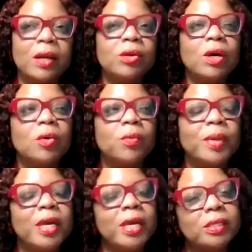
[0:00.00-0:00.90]
I don't know,
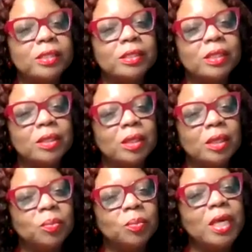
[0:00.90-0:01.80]
peace.
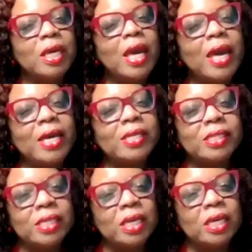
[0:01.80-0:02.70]

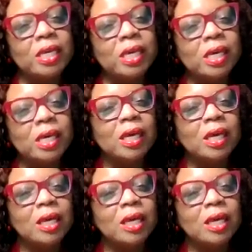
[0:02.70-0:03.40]
PEACE.